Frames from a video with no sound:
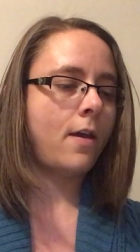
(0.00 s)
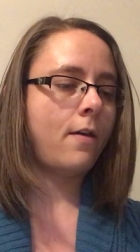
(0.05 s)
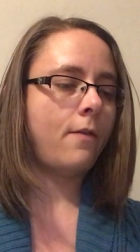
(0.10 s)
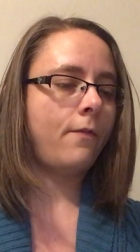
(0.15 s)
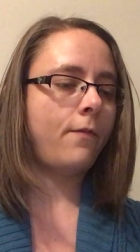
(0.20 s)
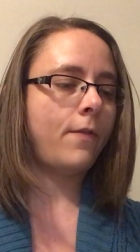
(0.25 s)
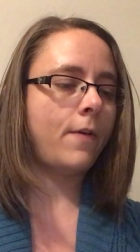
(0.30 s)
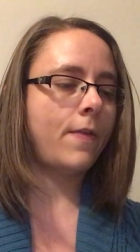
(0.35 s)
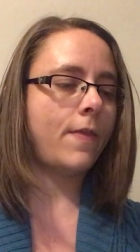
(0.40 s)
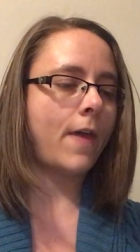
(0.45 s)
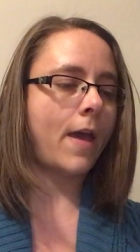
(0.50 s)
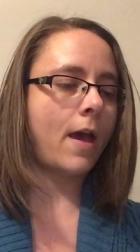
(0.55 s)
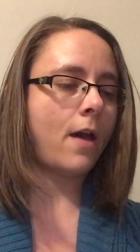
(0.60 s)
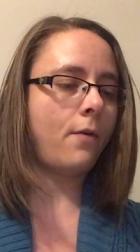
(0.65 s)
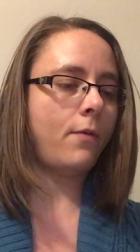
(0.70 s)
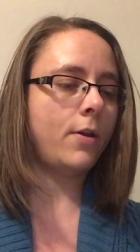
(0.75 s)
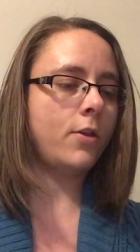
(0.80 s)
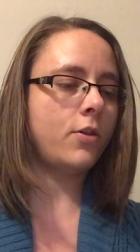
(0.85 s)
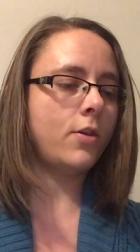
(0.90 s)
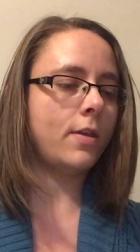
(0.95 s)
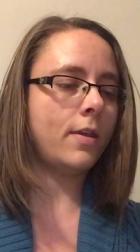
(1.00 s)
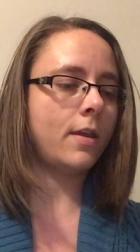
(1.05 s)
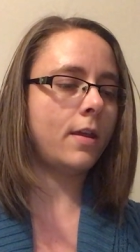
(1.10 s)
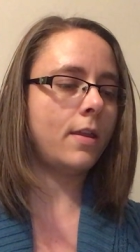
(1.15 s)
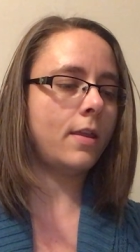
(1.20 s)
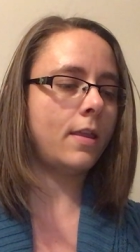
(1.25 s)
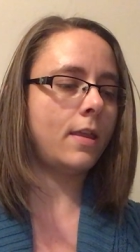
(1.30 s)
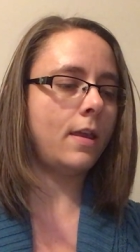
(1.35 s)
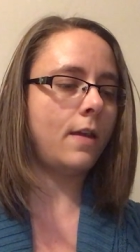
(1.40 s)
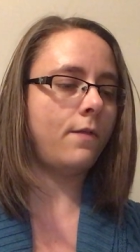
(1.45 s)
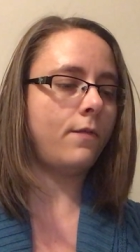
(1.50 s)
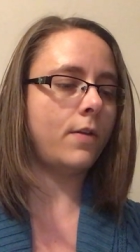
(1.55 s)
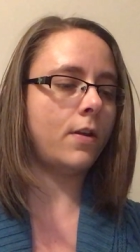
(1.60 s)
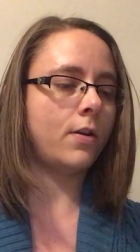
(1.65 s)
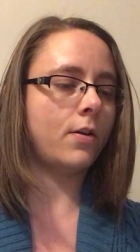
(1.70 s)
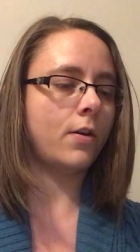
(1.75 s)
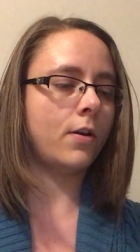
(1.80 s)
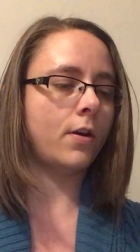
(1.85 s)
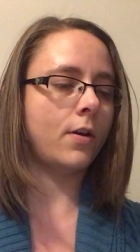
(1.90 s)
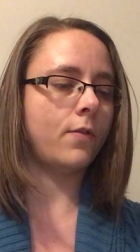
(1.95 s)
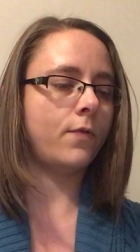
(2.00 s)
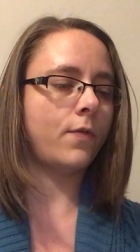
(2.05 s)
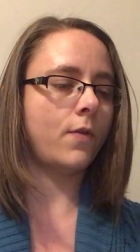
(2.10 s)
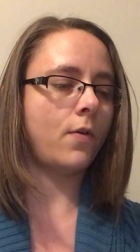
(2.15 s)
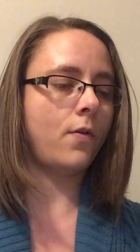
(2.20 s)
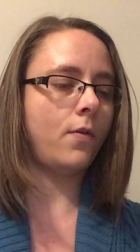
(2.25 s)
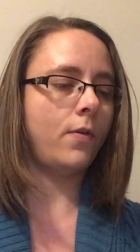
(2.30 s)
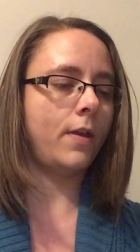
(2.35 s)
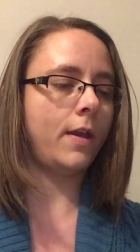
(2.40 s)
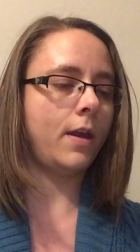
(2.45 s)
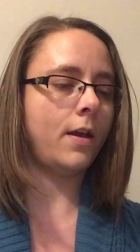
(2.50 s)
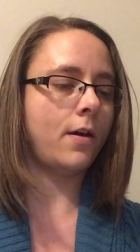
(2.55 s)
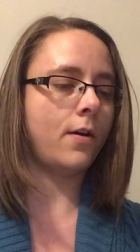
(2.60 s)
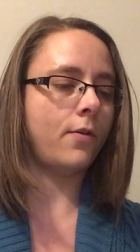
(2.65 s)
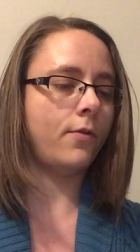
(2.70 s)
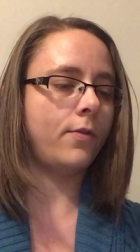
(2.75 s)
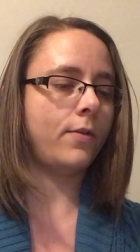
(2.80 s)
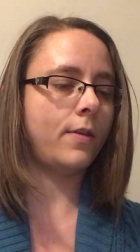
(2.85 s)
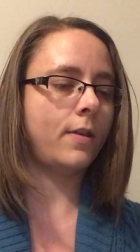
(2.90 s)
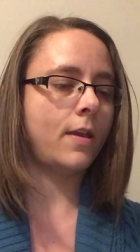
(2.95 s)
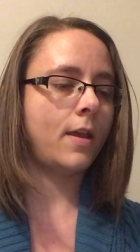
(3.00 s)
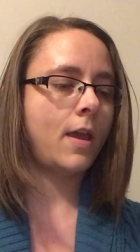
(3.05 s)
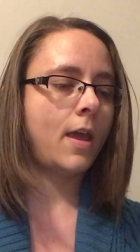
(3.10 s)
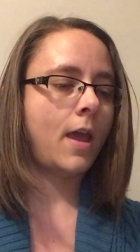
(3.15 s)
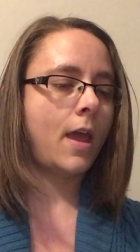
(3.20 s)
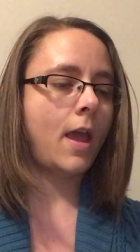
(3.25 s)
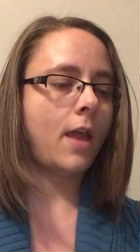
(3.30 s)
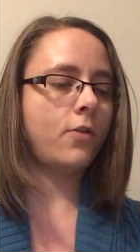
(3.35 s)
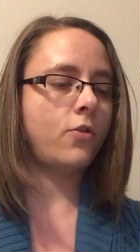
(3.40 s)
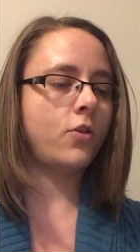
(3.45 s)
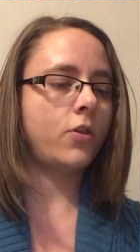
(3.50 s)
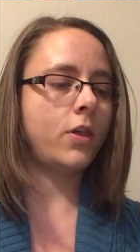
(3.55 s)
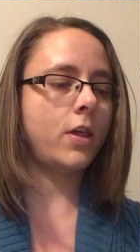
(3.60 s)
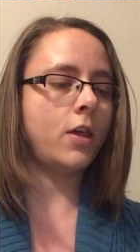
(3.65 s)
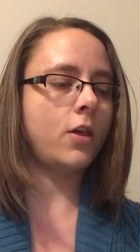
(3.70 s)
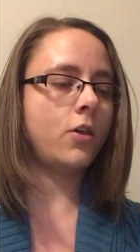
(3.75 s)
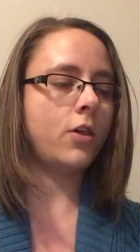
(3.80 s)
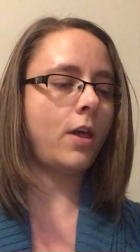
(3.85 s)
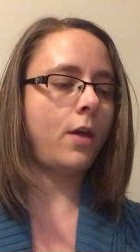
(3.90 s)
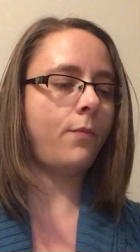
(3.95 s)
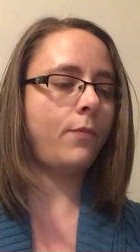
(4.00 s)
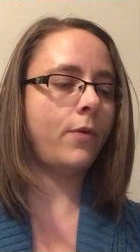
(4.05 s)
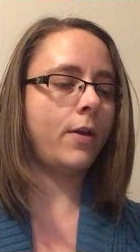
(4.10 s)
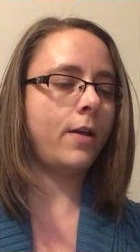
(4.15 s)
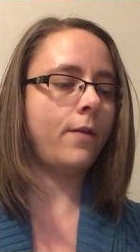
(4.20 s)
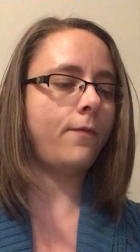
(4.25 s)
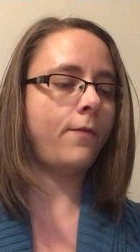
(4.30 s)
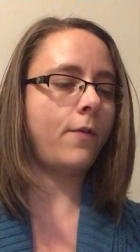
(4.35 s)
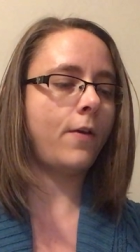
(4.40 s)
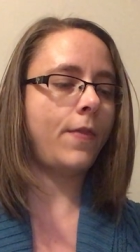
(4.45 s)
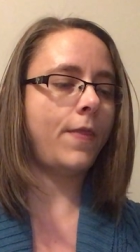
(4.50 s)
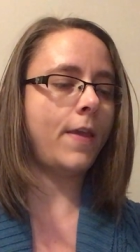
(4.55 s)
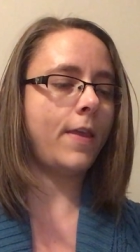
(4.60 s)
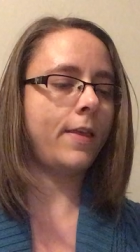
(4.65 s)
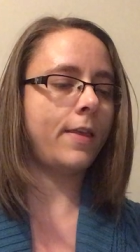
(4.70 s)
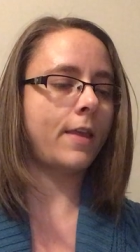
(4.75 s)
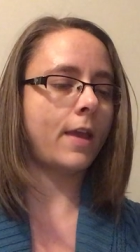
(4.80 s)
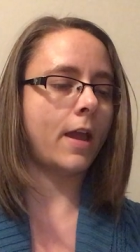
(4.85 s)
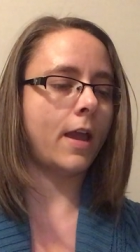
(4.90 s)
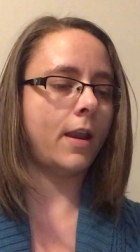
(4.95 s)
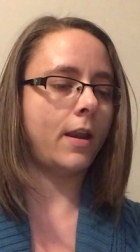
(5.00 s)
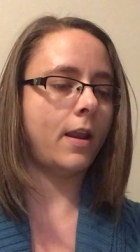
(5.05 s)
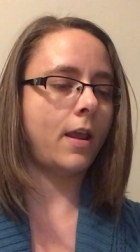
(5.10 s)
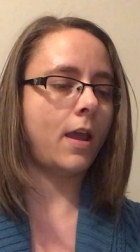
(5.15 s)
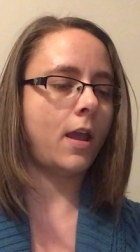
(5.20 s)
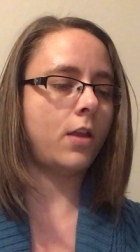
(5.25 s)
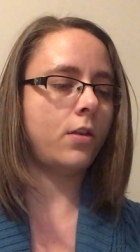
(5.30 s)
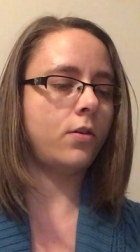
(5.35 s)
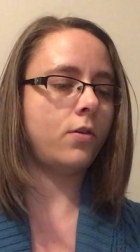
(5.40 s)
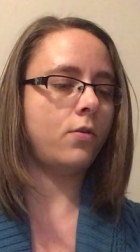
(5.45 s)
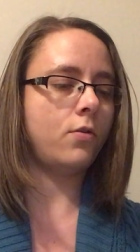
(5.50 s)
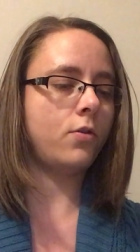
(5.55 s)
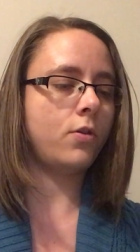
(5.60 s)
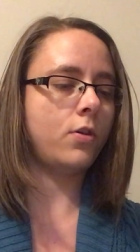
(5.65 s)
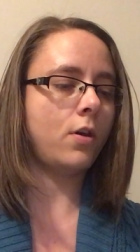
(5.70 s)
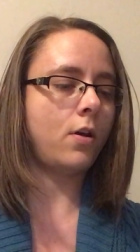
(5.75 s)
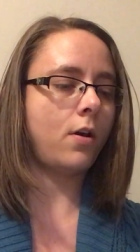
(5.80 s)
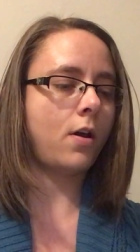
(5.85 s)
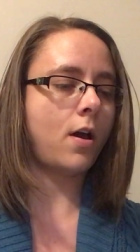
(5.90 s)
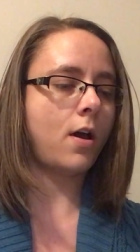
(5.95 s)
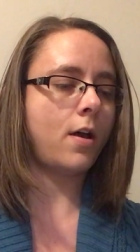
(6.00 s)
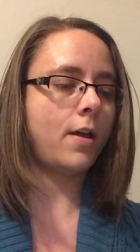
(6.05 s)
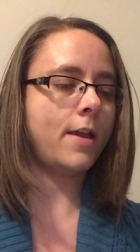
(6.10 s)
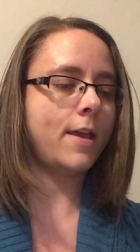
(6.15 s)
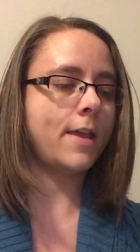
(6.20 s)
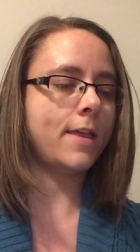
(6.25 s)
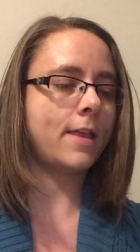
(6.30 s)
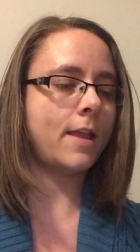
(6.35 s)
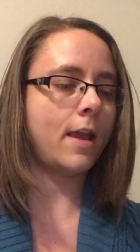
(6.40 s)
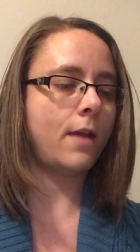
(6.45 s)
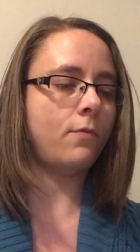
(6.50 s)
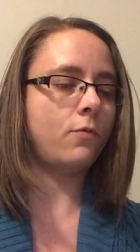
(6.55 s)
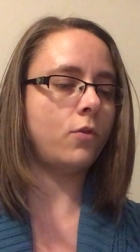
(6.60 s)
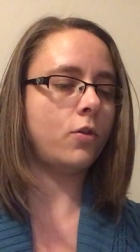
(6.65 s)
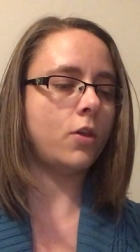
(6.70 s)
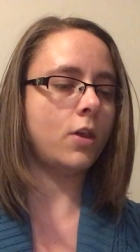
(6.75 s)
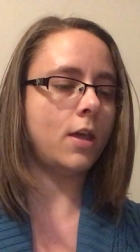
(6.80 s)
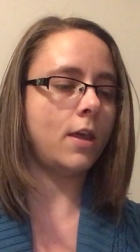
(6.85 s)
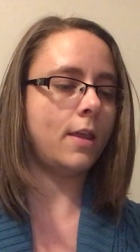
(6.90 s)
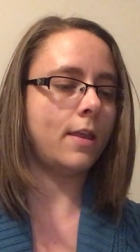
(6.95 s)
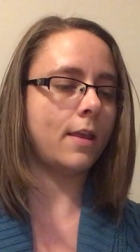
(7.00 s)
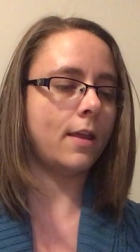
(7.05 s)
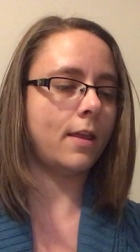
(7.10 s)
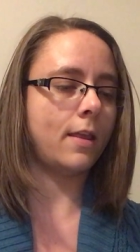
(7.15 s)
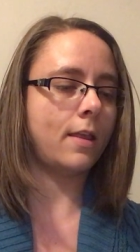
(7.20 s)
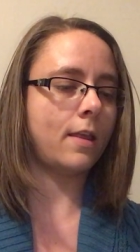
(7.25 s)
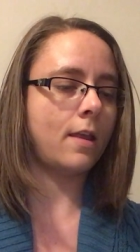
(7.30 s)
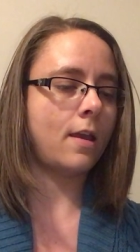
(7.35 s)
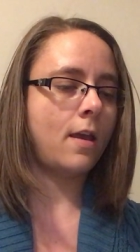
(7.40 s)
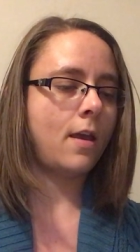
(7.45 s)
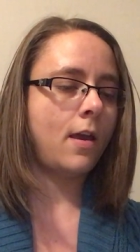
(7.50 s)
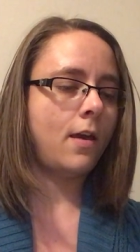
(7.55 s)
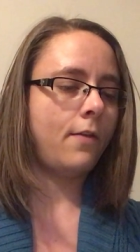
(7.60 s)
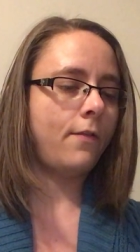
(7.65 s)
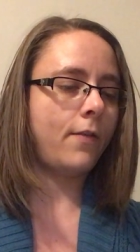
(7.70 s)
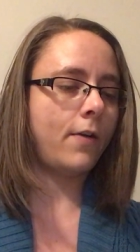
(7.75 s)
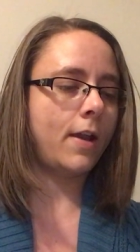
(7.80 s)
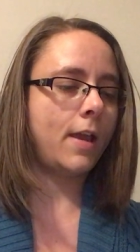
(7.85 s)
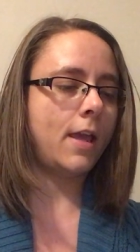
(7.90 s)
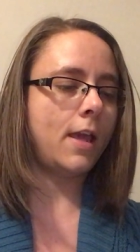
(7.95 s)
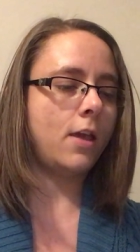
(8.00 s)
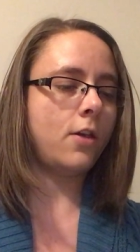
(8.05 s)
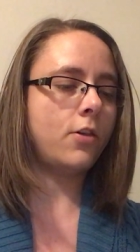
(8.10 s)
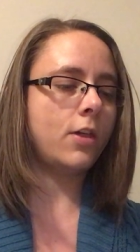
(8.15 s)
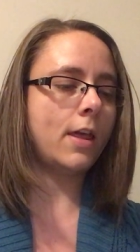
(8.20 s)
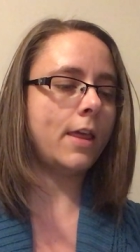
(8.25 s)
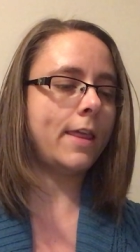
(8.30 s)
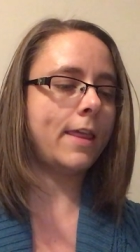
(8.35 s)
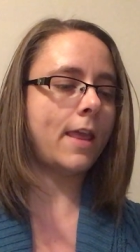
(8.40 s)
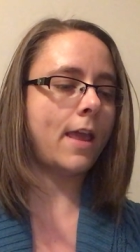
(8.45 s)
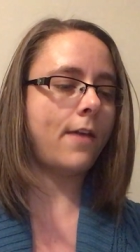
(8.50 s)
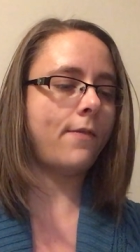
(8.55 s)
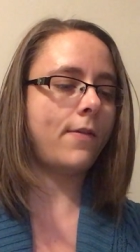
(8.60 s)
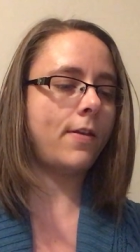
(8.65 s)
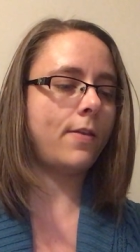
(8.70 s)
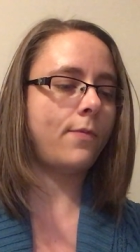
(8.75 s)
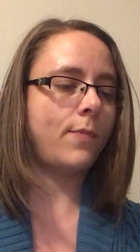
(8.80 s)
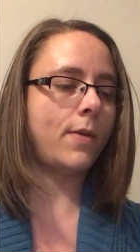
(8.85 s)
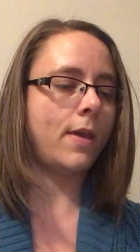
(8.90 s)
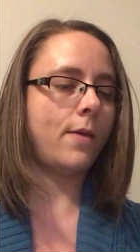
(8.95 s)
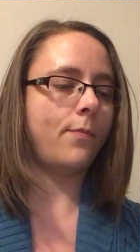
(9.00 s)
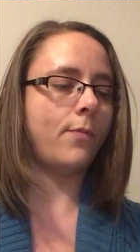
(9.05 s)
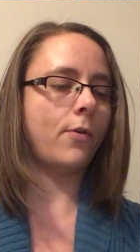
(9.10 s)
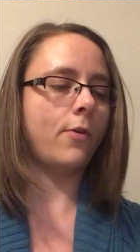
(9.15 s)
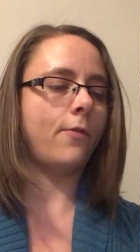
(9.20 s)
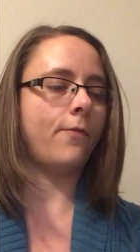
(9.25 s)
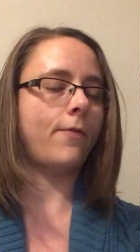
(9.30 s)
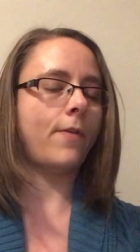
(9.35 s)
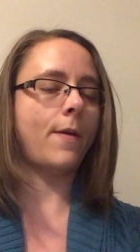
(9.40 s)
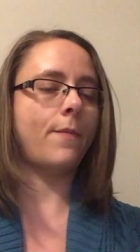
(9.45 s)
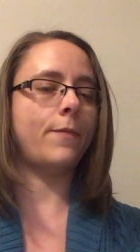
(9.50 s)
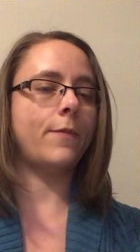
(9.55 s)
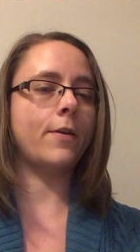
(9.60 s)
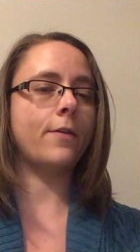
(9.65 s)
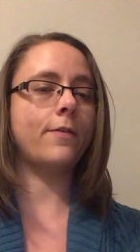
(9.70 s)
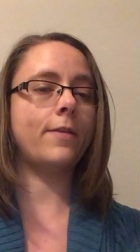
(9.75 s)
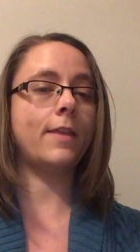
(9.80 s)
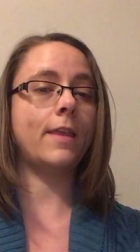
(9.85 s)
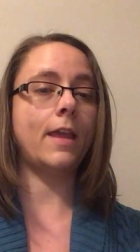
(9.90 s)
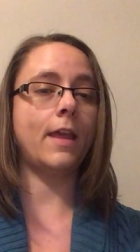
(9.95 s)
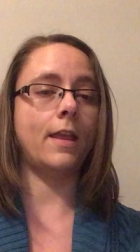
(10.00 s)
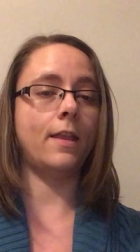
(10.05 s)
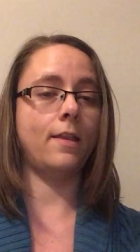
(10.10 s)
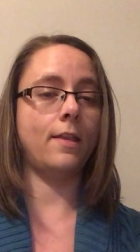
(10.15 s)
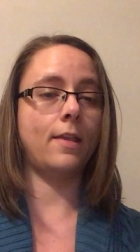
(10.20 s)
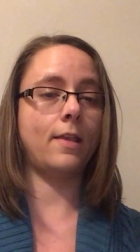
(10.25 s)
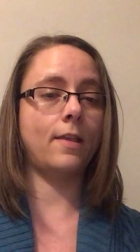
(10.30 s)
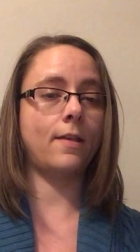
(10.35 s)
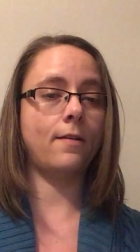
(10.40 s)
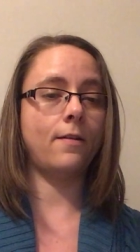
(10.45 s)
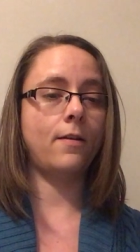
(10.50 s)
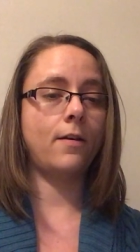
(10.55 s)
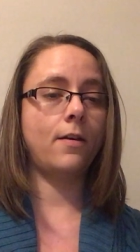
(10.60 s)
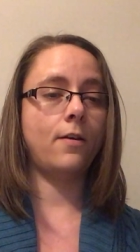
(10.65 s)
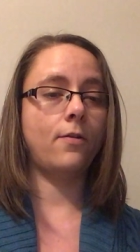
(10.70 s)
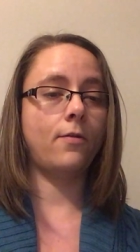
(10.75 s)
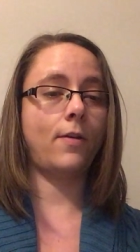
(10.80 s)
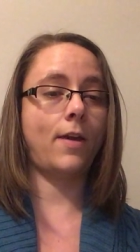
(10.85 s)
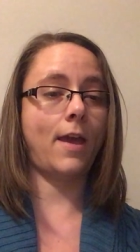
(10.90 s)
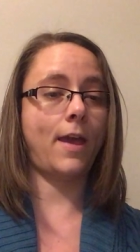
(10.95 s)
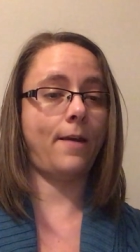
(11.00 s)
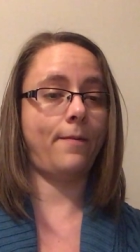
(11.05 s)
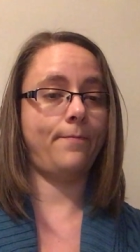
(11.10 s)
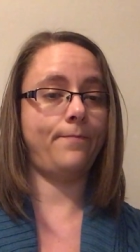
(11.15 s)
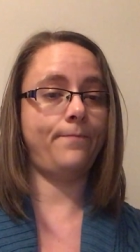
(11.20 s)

for that which is conceived in her is the Holy Ghost. And she shall bring forth a son, and you shall call his name Jesus, for he shall save his people from their sins. Okay,